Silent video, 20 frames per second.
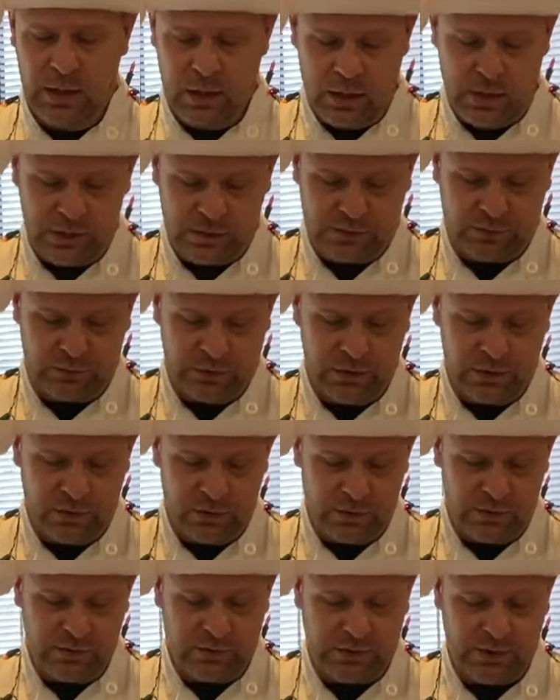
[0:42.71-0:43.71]
It's
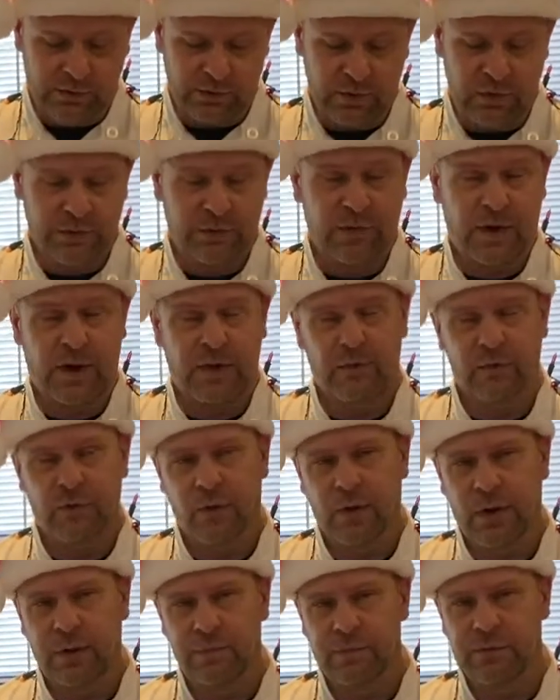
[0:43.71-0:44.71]
375
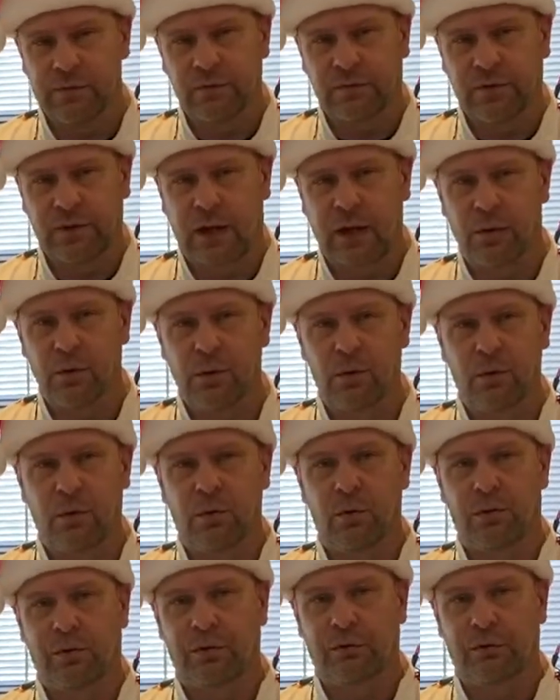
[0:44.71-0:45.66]
grams of flour or 3